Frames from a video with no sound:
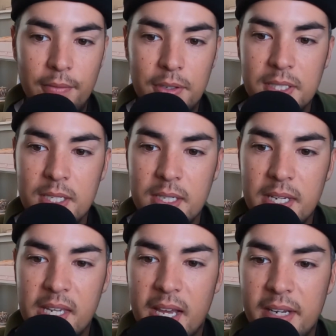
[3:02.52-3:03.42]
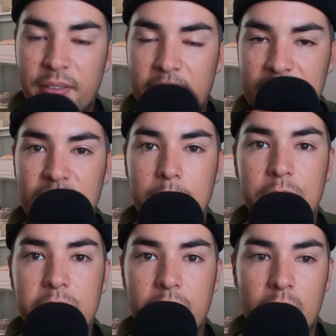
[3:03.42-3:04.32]
since I kind of like
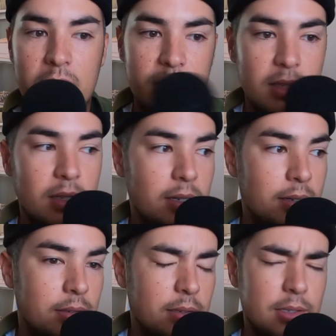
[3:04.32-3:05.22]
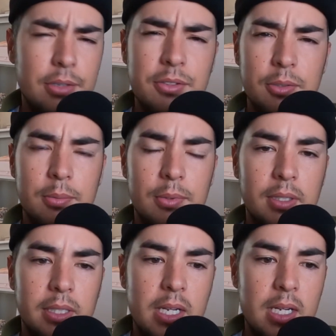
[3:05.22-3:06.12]
stumbled across it on YouTube,
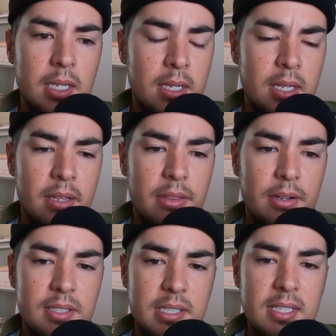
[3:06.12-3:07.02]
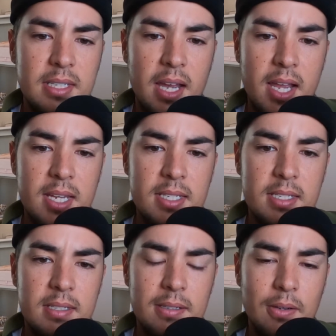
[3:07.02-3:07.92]
really. There's these
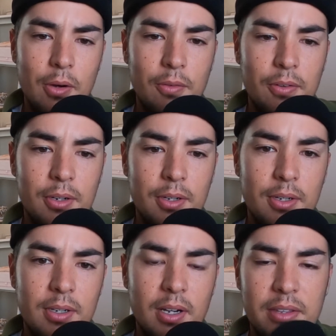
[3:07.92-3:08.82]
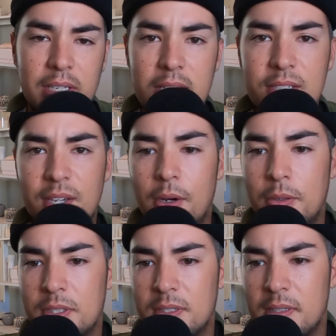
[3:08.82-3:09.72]
guys over on the East
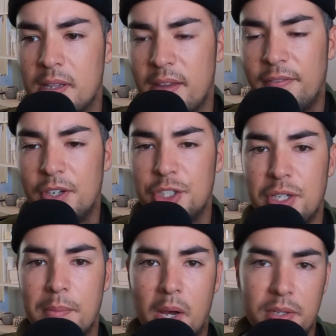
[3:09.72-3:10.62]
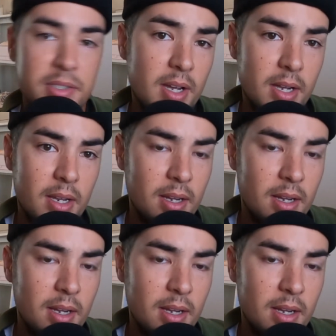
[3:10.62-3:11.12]
Coast that fish in Montauk